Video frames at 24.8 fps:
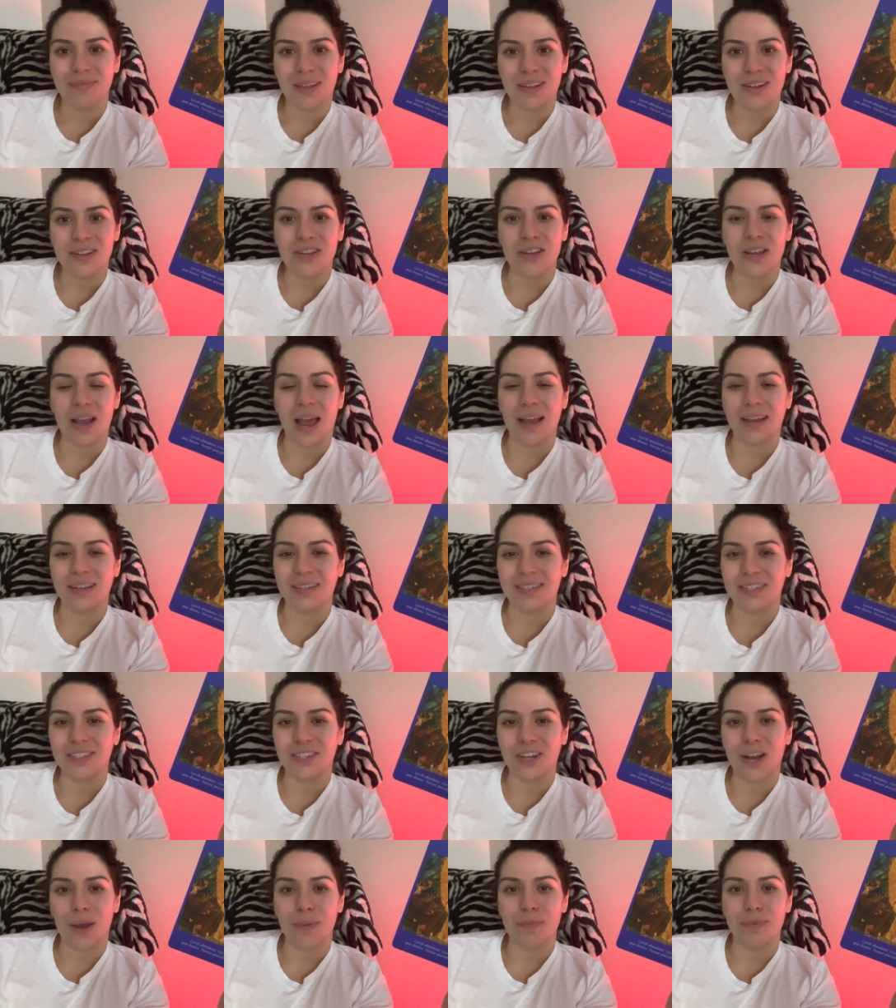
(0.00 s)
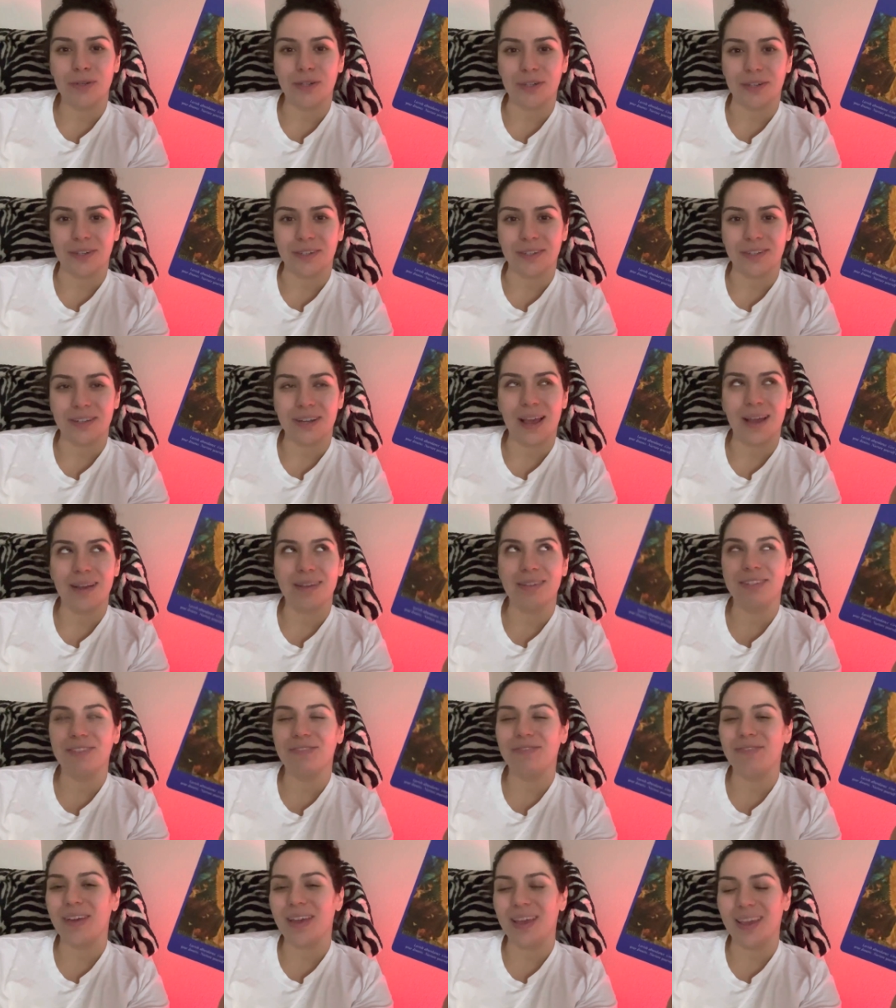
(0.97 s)
Next chapter,
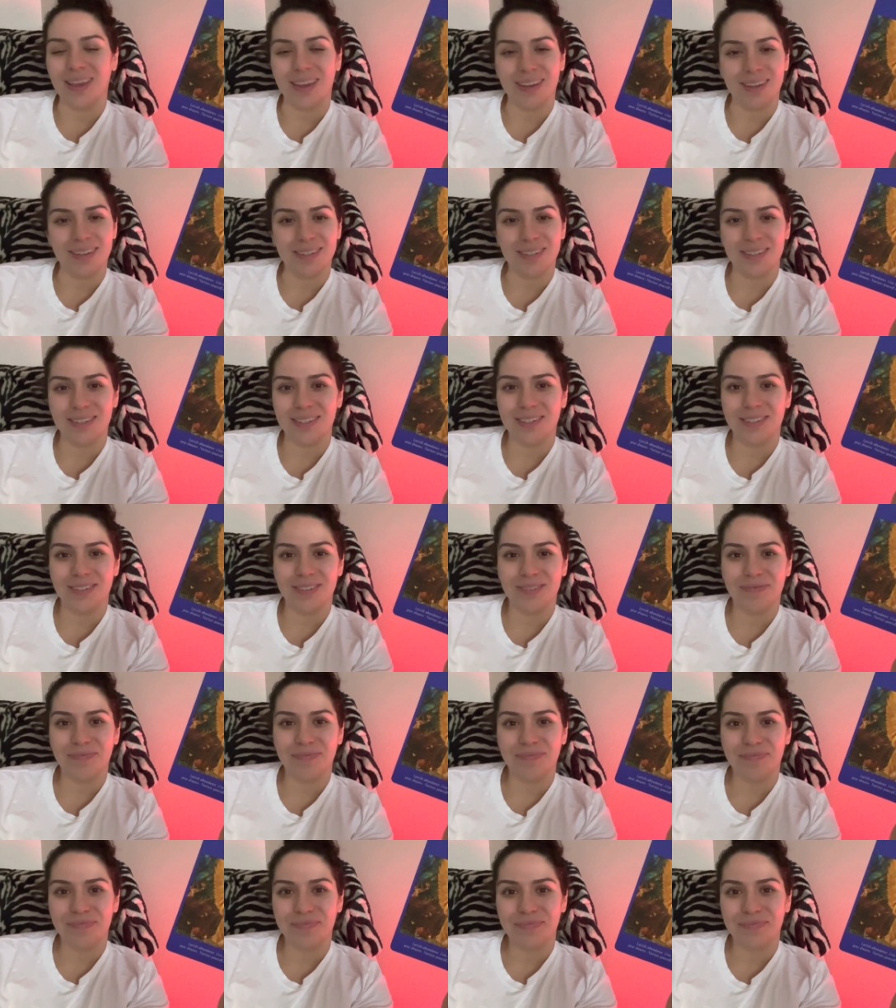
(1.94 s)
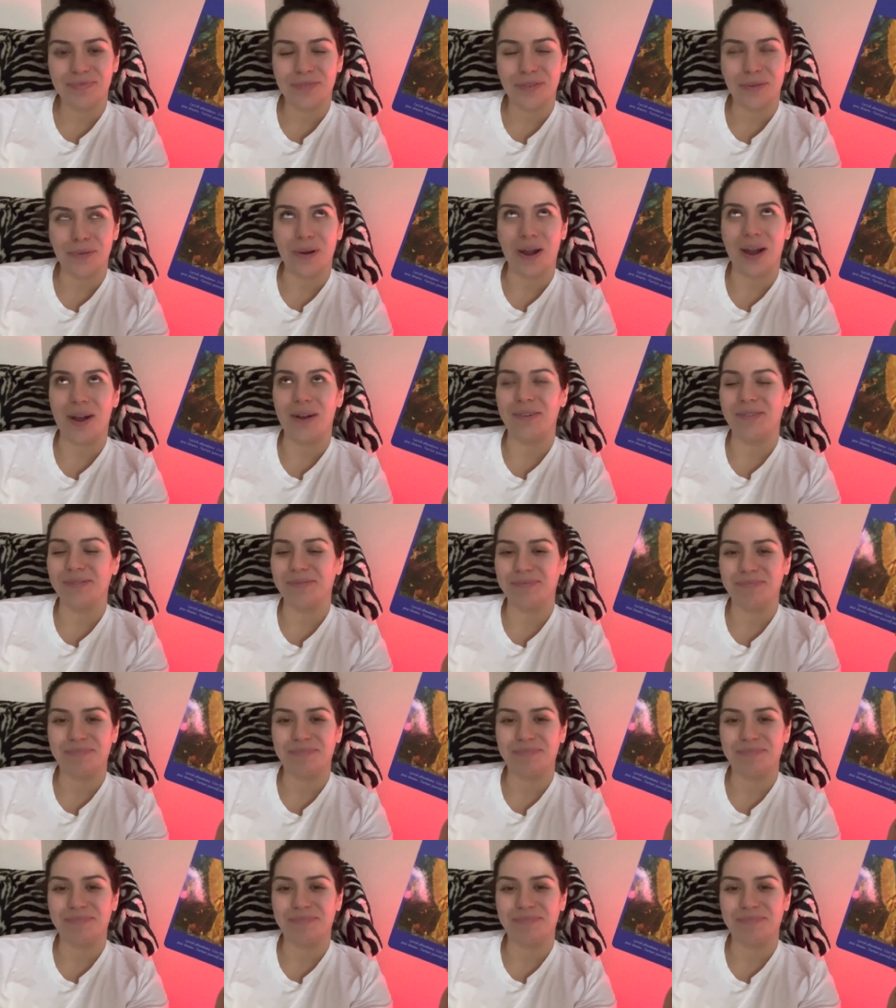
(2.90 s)
next phase. Wow.